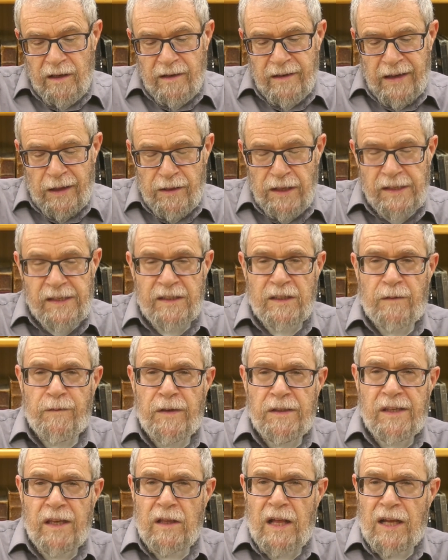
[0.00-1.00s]
this is a
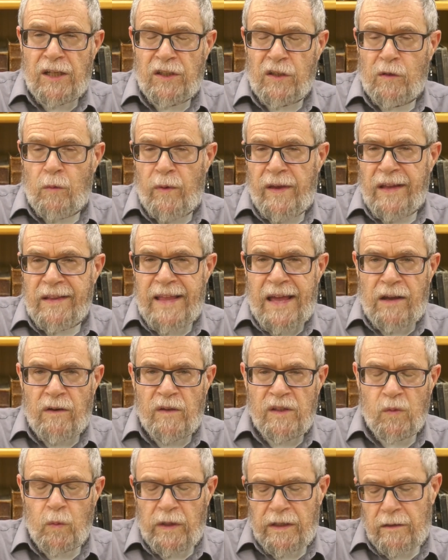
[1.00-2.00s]
physiological breakdown
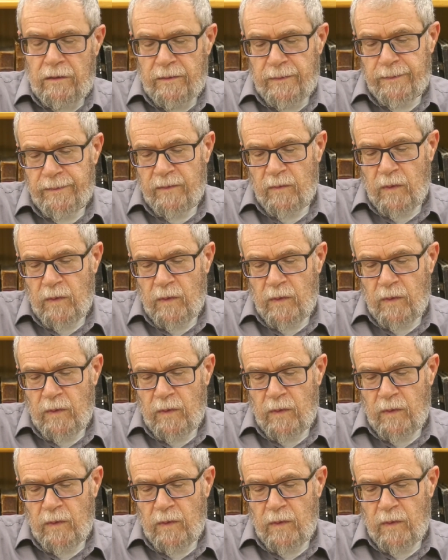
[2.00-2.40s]
as well,